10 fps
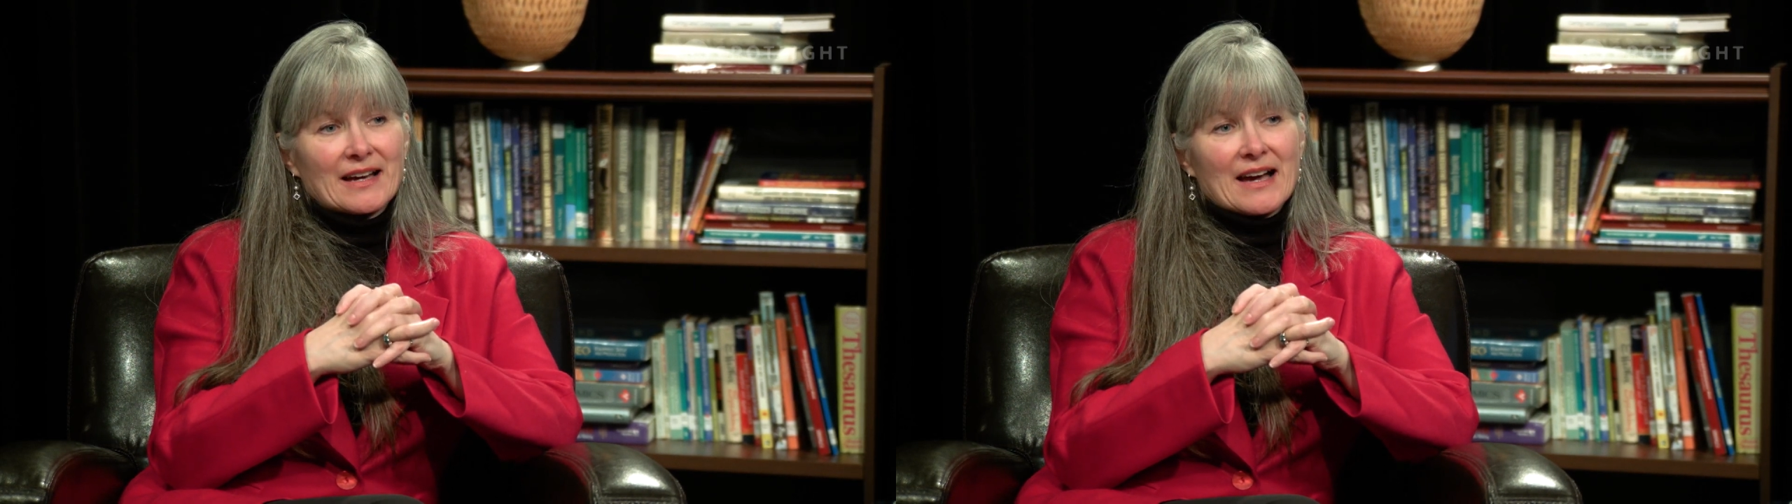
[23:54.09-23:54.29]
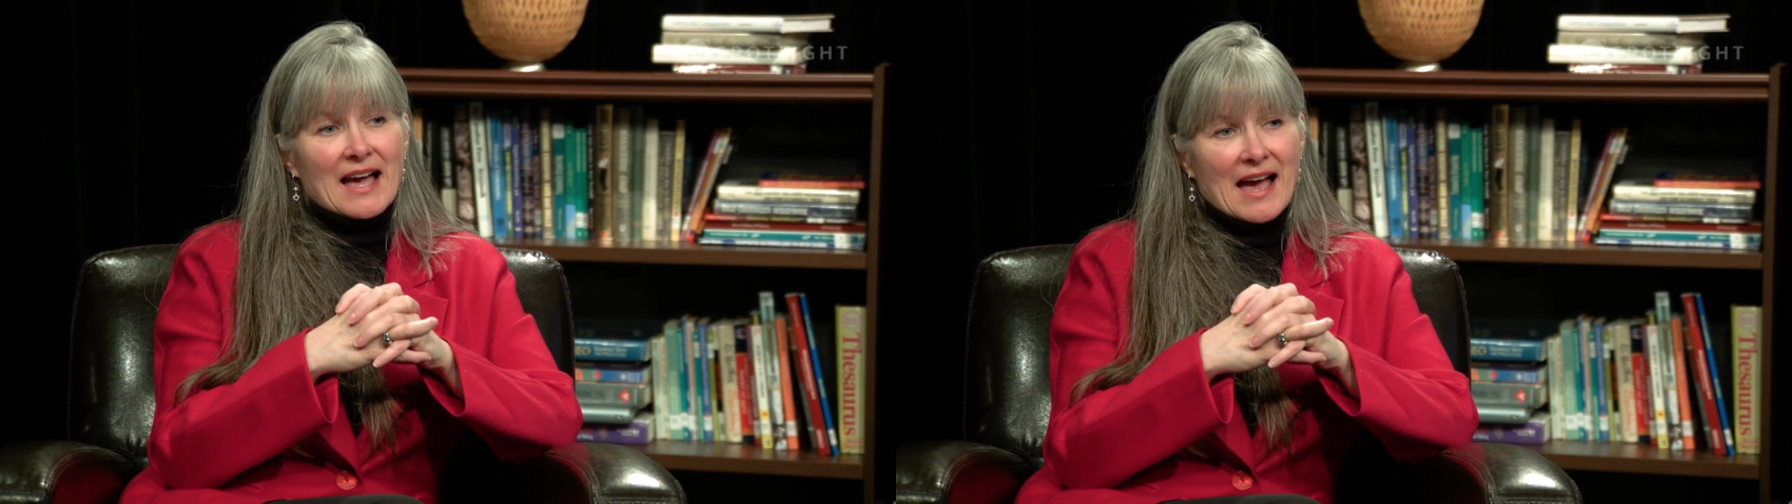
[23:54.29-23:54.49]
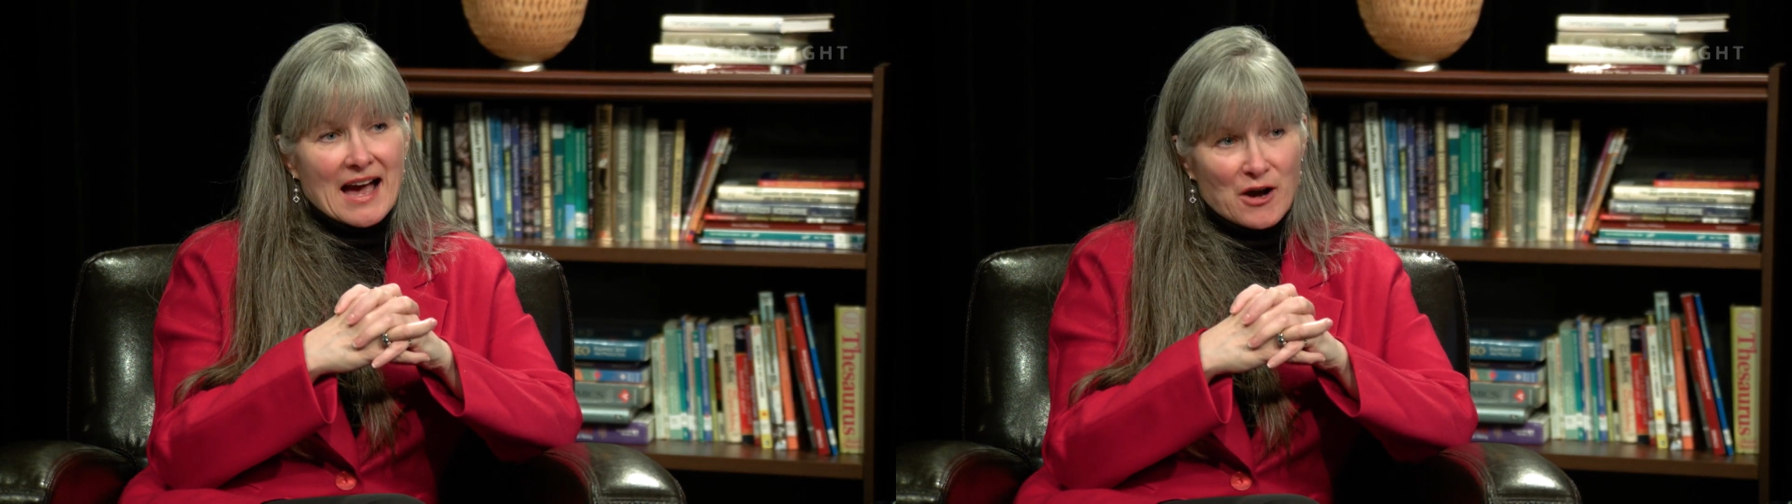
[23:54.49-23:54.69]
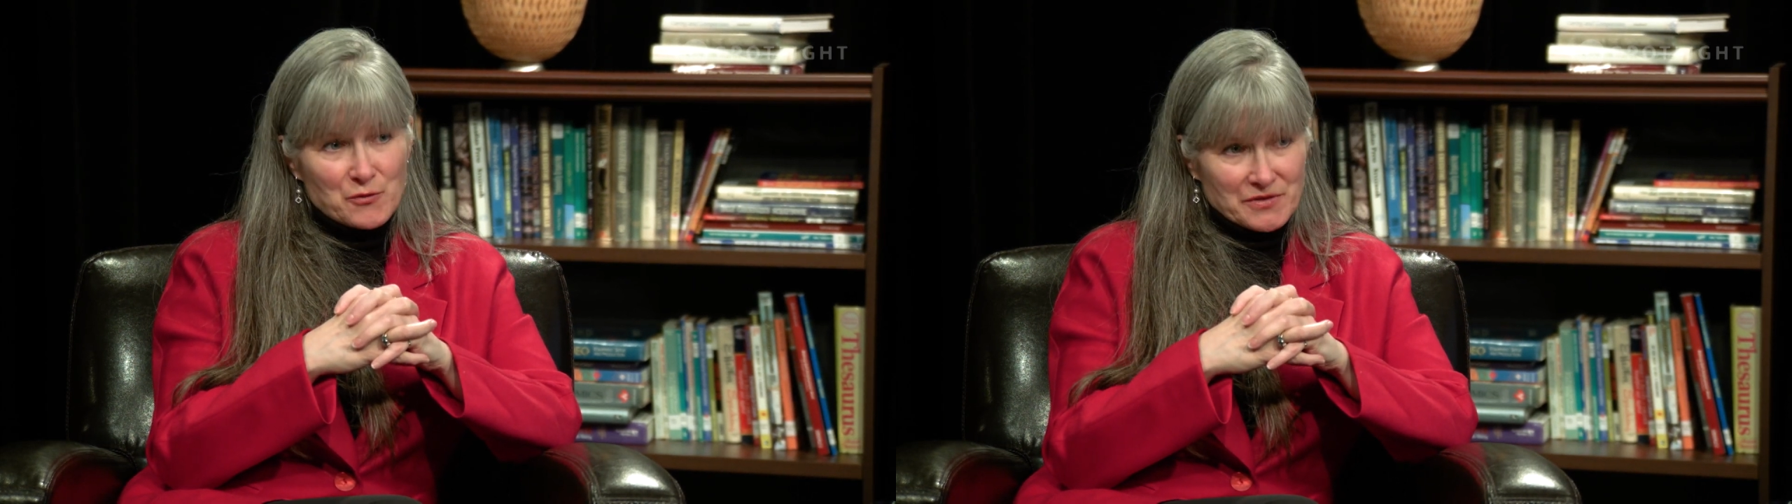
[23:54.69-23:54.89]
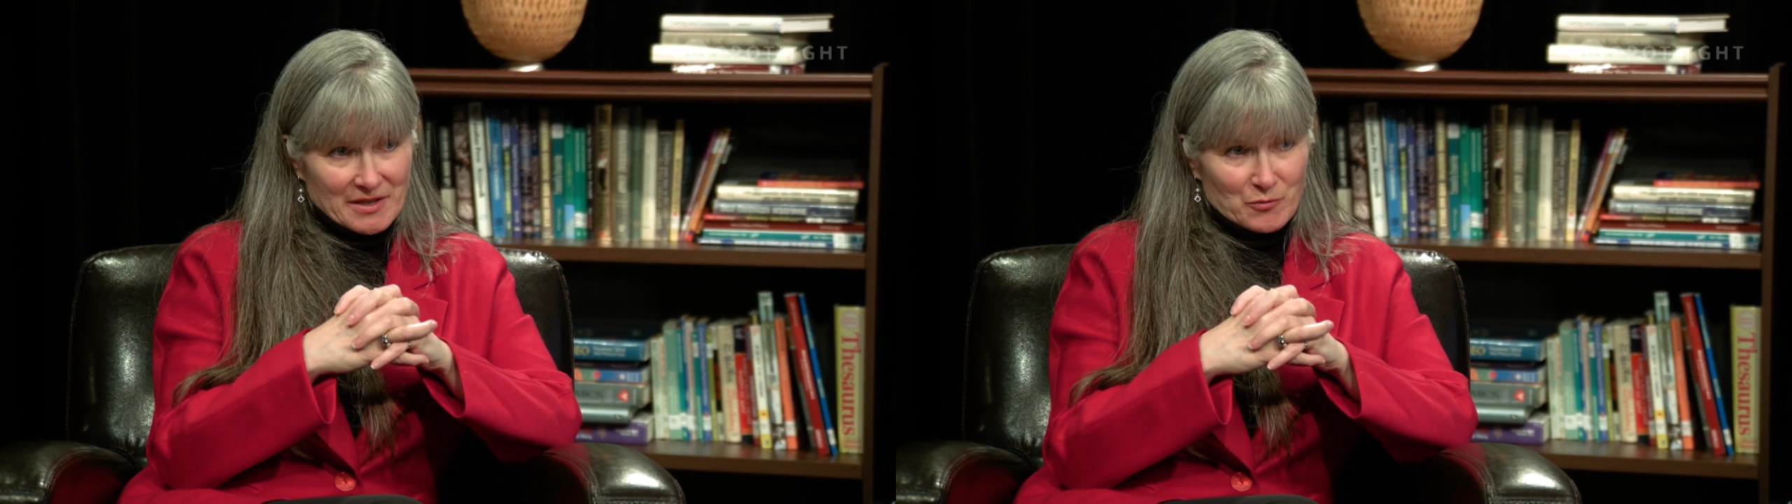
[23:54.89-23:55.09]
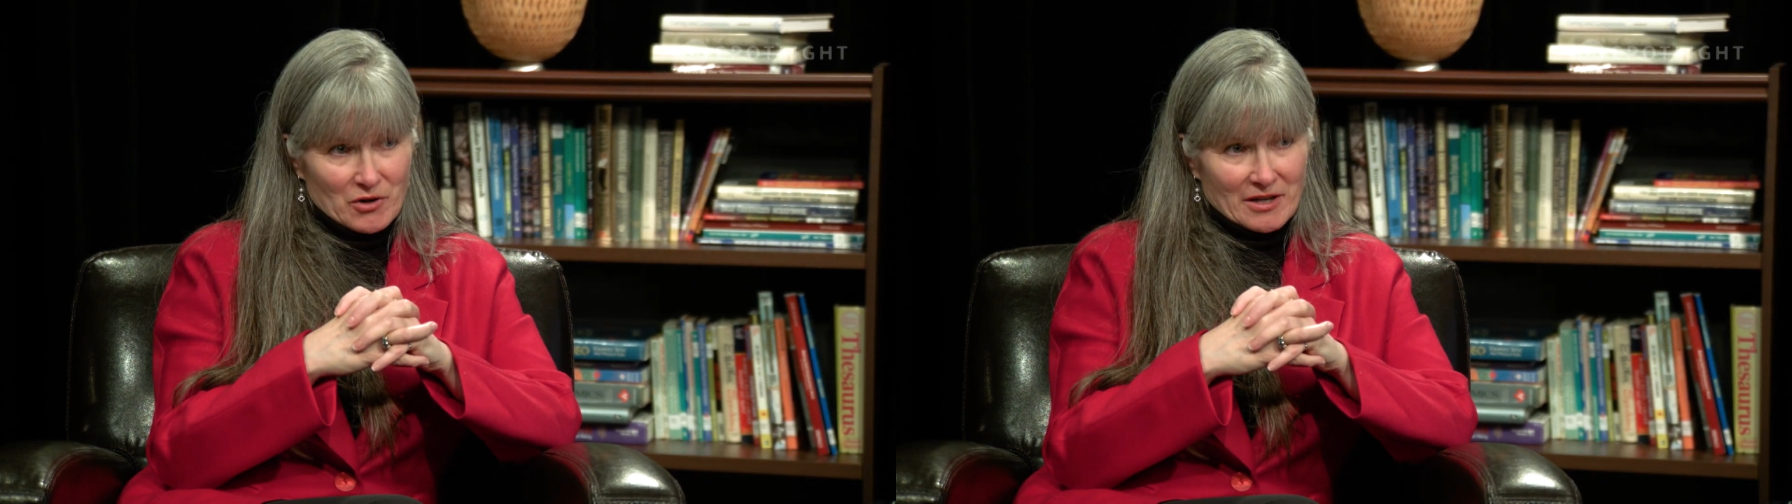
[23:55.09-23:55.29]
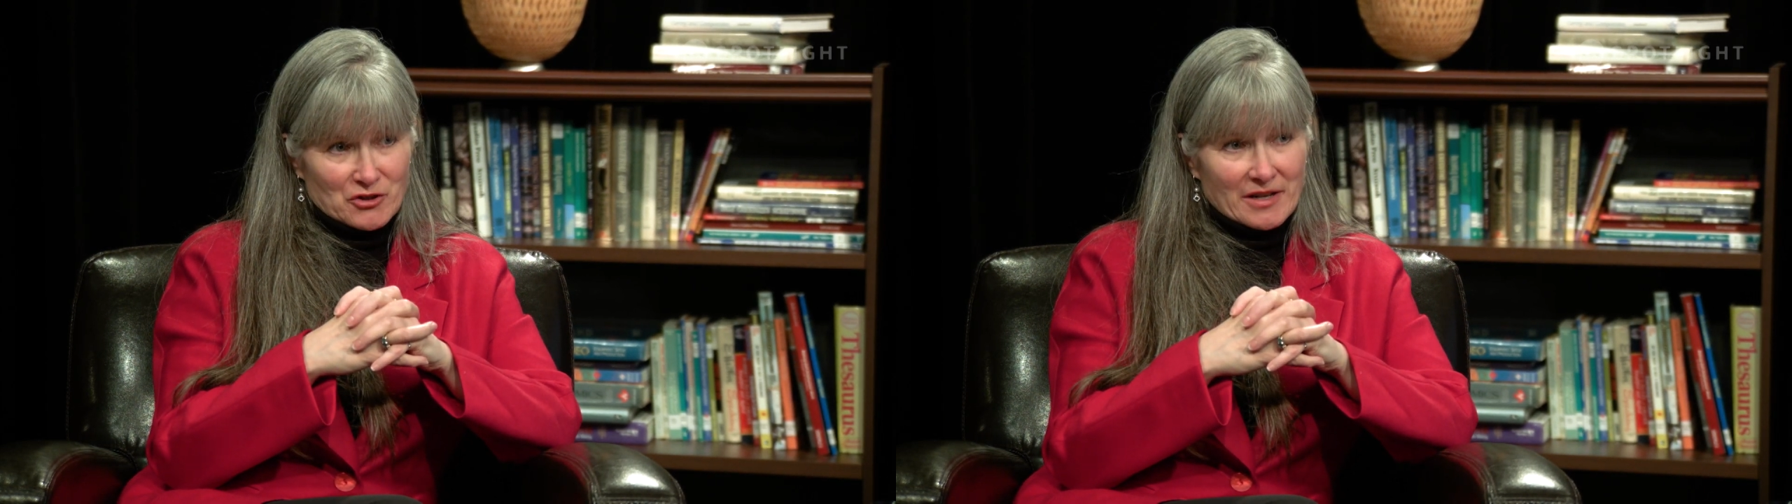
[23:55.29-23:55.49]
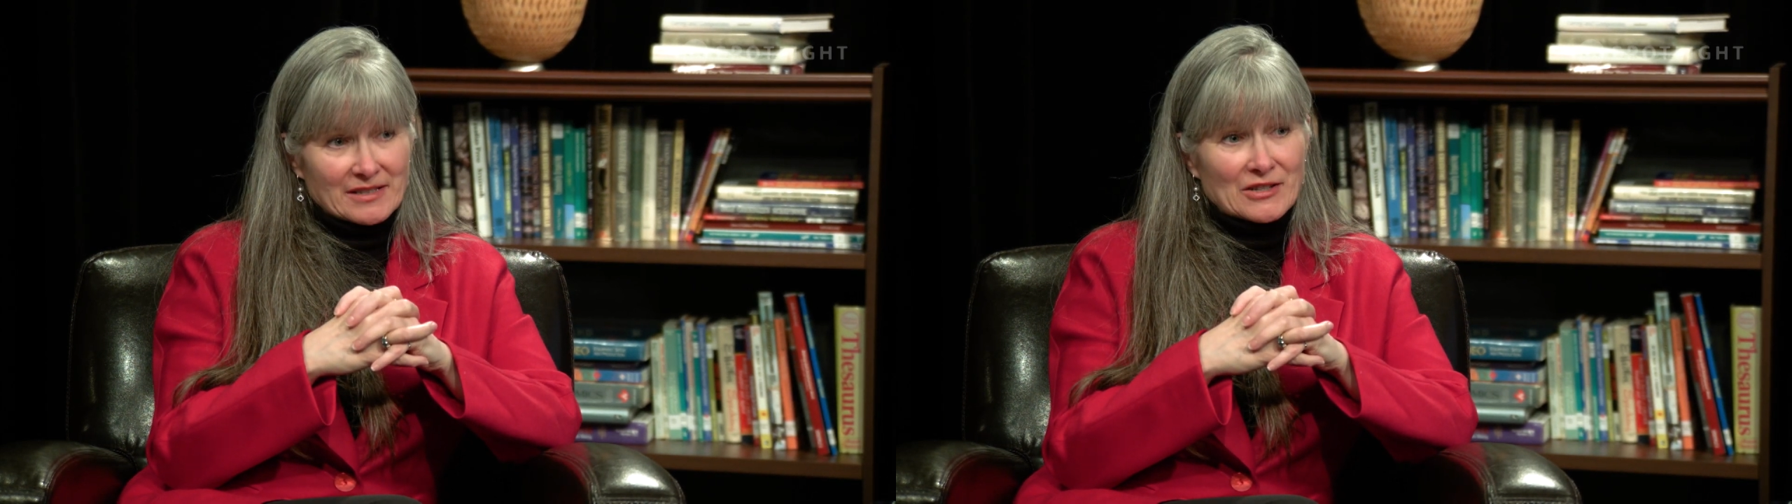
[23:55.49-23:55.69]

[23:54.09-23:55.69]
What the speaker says: a housing project